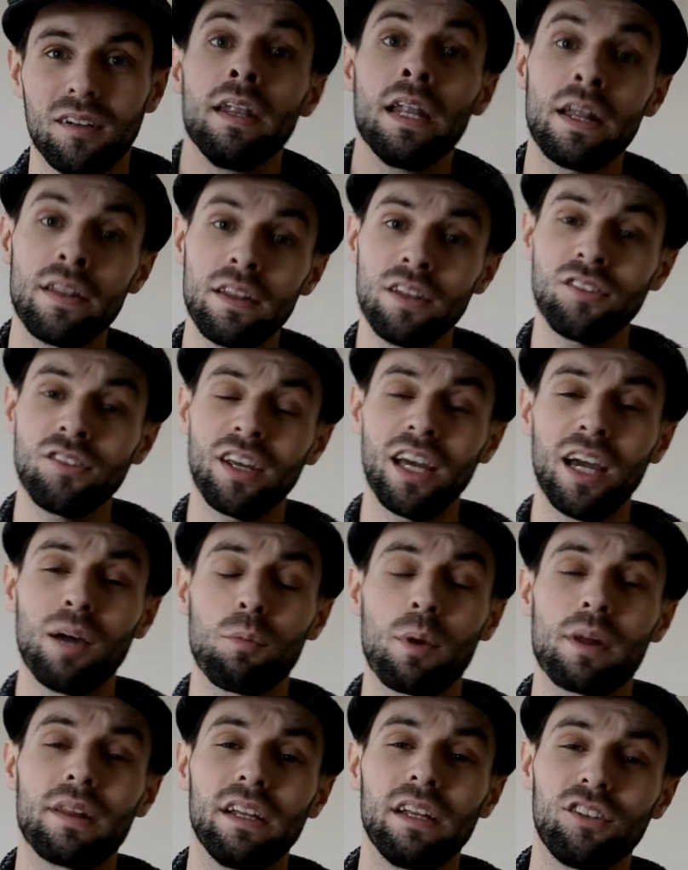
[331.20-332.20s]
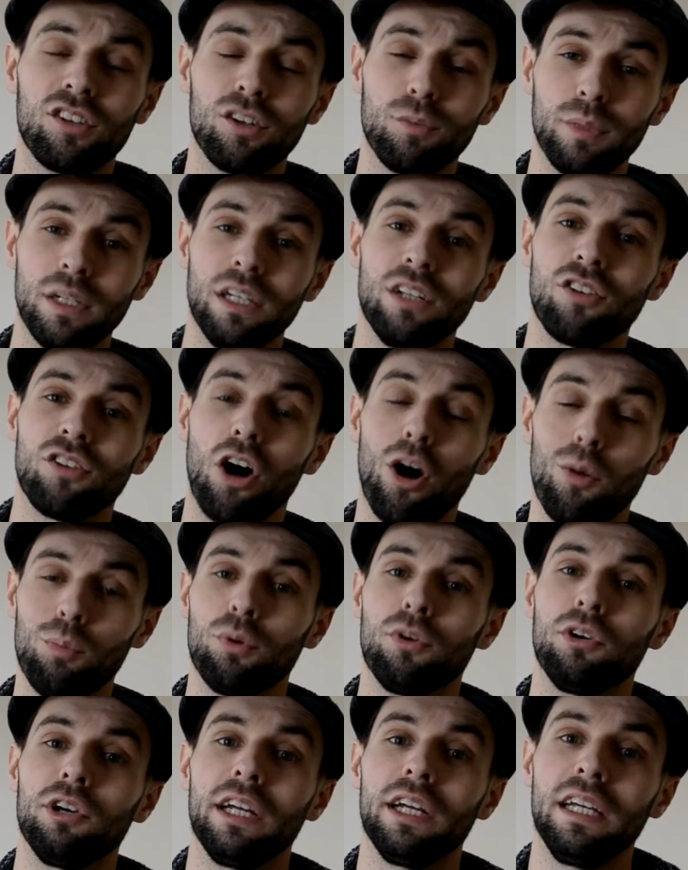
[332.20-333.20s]
Now this time when they took me in to
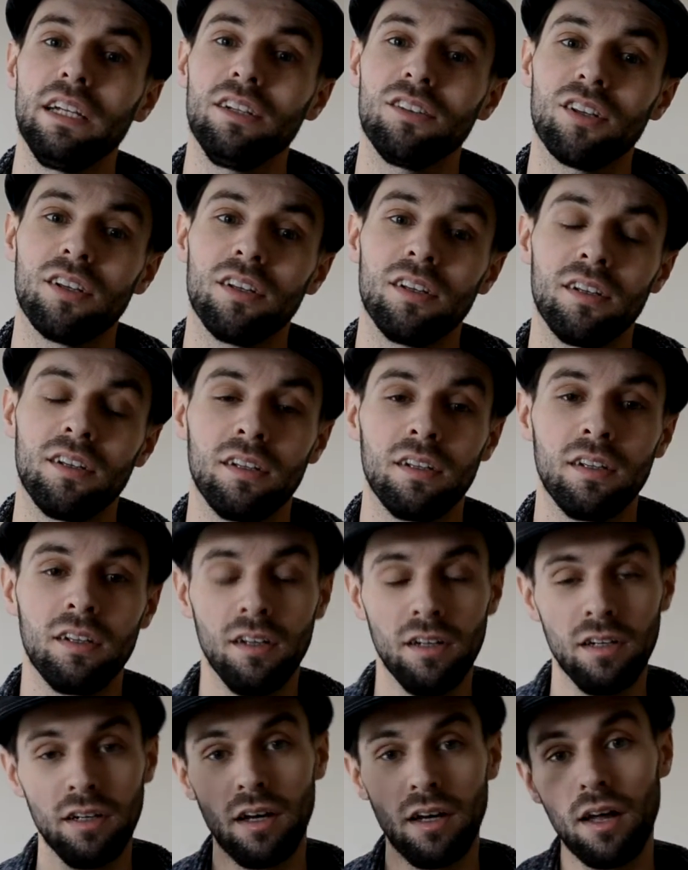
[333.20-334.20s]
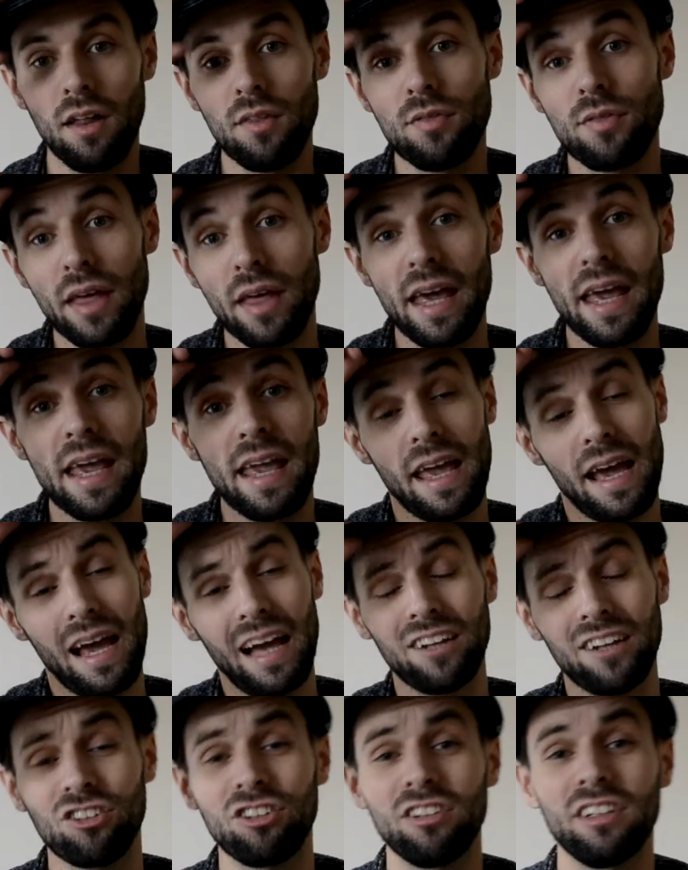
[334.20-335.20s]
operate, they
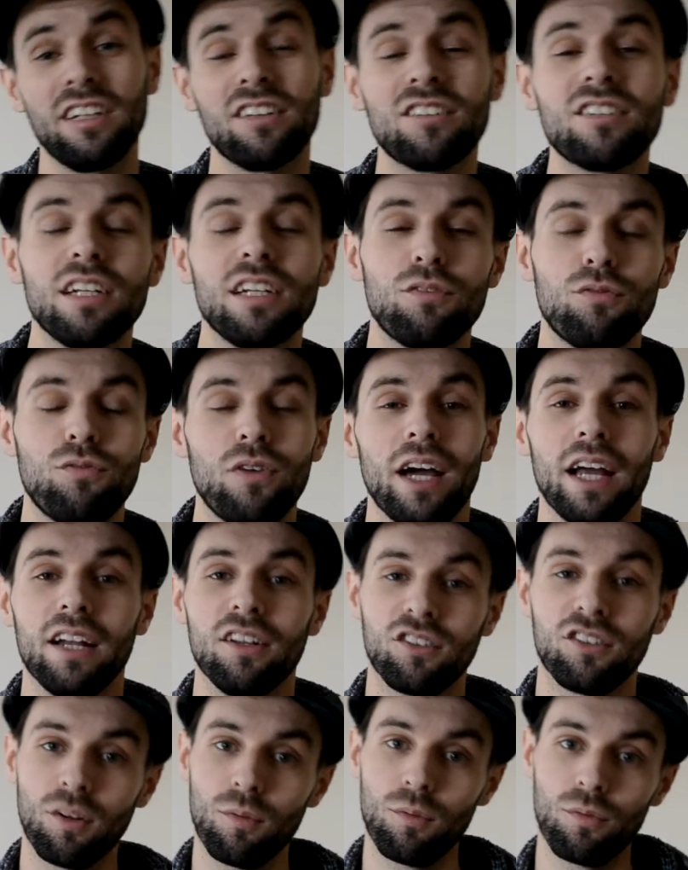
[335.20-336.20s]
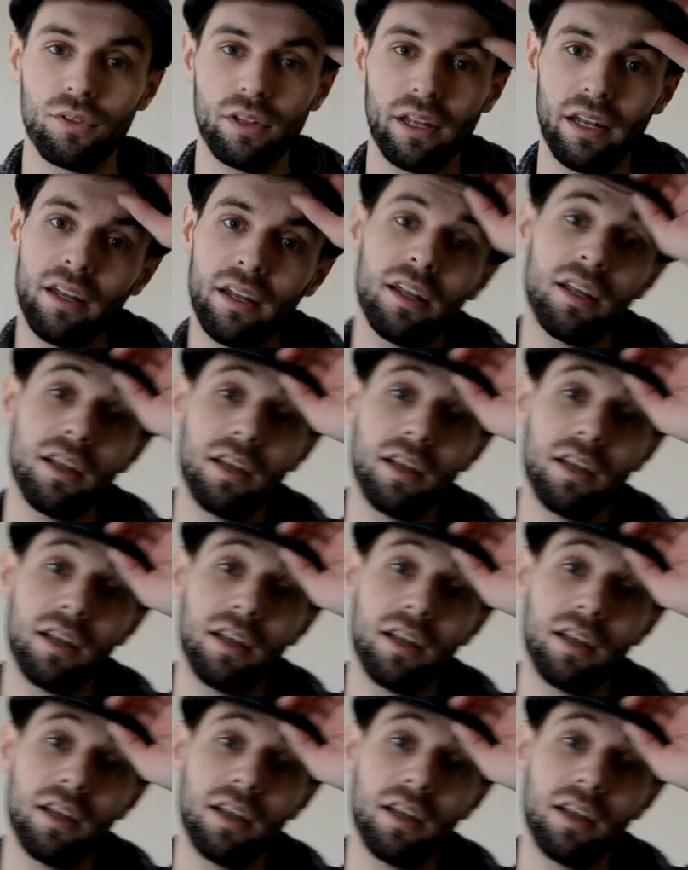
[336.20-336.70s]
actually did find something.